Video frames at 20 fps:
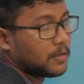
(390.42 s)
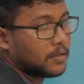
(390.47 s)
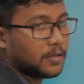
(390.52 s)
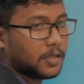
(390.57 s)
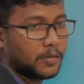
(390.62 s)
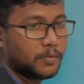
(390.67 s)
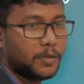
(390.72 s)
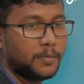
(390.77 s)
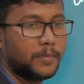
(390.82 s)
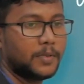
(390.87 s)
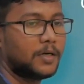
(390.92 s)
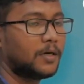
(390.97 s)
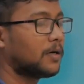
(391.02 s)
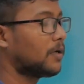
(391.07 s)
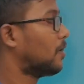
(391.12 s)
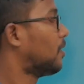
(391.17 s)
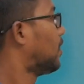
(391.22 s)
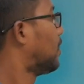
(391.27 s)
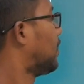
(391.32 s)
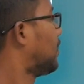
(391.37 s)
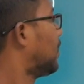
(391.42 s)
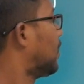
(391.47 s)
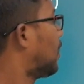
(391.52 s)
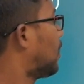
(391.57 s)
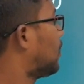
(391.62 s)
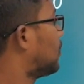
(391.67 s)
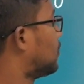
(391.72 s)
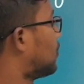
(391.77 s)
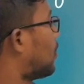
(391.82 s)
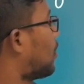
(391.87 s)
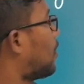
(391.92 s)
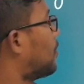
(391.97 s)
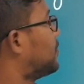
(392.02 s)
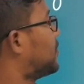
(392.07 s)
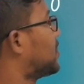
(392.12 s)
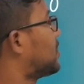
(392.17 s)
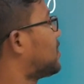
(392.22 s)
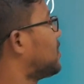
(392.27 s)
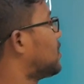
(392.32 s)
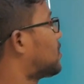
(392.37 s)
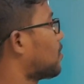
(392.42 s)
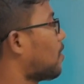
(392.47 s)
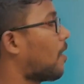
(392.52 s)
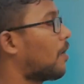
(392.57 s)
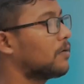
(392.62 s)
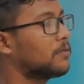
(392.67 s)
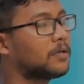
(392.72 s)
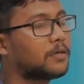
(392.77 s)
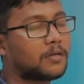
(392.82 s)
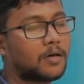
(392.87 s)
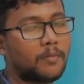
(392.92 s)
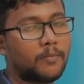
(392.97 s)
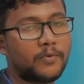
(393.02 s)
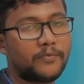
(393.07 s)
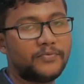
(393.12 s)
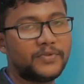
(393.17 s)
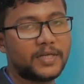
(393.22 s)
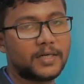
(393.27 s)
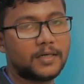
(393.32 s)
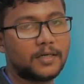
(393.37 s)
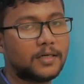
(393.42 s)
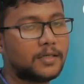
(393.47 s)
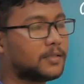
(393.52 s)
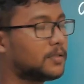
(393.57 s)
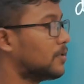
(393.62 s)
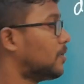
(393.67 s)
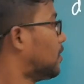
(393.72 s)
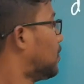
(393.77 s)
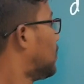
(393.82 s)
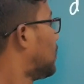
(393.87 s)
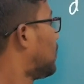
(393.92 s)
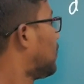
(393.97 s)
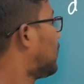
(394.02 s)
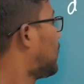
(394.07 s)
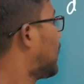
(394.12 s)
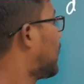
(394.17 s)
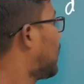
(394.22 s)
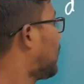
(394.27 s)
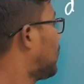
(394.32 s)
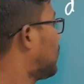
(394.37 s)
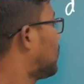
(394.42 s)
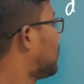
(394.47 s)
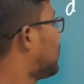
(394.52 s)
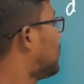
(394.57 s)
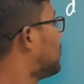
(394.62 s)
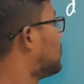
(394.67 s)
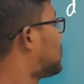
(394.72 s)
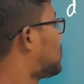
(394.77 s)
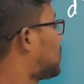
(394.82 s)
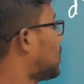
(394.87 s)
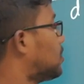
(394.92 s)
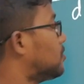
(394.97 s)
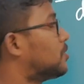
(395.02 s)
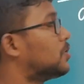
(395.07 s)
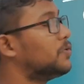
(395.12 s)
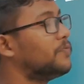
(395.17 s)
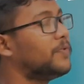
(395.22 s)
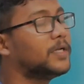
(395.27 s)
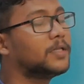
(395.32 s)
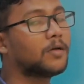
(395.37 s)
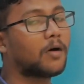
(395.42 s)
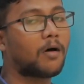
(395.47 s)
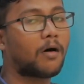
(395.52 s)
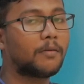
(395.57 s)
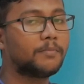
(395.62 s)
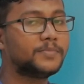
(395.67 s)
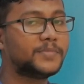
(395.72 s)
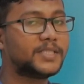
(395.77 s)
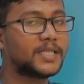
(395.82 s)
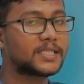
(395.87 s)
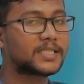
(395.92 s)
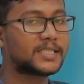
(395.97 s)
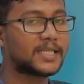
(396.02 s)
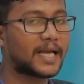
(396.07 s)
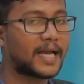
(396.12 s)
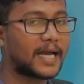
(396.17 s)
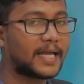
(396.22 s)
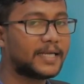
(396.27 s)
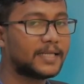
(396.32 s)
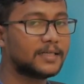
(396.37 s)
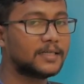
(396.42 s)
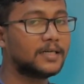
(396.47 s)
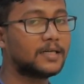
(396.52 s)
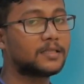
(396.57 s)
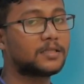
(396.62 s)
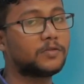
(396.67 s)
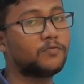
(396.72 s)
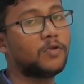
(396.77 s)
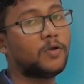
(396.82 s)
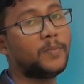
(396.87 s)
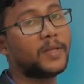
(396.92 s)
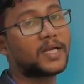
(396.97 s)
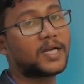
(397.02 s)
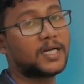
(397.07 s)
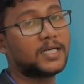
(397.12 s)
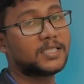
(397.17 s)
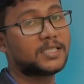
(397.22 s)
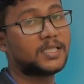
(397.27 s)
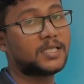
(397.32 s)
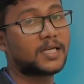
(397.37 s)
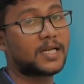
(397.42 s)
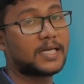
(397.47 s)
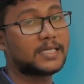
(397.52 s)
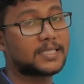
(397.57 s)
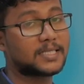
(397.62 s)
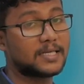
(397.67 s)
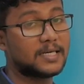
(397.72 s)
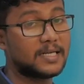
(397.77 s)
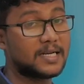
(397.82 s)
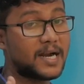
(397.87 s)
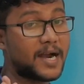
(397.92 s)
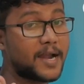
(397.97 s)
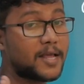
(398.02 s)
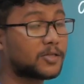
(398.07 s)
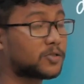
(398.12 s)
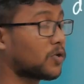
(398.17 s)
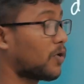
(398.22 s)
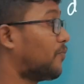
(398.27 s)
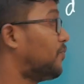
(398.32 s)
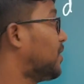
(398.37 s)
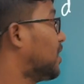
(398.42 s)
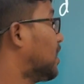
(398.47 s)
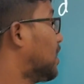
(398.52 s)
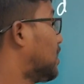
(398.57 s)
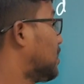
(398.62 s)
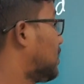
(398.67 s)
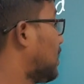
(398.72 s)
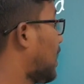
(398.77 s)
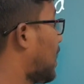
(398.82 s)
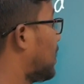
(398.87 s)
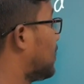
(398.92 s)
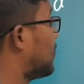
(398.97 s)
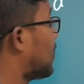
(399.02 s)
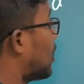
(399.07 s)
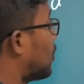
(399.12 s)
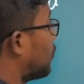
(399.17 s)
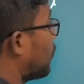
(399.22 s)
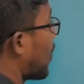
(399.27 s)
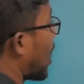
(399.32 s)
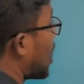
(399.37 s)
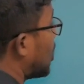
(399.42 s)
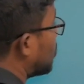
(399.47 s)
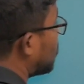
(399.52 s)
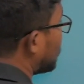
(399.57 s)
Remember, here the object is on the top of the earth, then the distance between the object and earth will be considered as radius of the earth, and that value